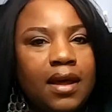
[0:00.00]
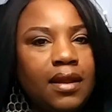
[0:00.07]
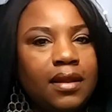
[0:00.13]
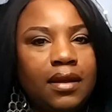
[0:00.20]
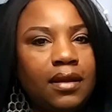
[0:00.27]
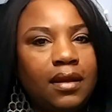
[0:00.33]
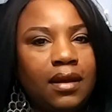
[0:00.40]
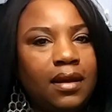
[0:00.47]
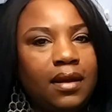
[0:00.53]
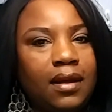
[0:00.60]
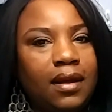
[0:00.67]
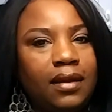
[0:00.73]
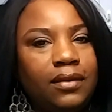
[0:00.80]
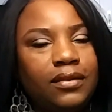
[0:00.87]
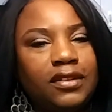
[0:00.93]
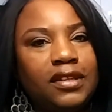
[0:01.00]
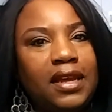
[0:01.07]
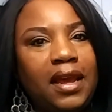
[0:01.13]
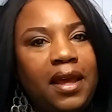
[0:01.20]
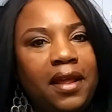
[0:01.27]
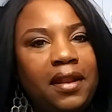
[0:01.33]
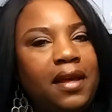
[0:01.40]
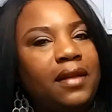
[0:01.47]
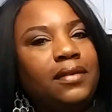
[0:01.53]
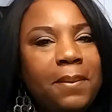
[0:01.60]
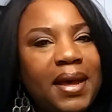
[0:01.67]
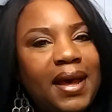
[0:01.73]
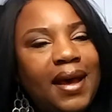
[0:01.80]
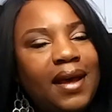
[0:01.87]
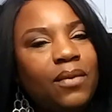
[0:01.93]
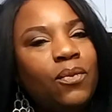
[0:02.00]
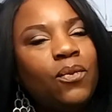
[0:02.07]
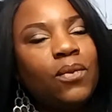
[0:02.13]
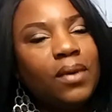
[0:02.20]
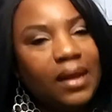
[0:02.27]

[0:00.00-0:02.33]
gonna, I don't see it. But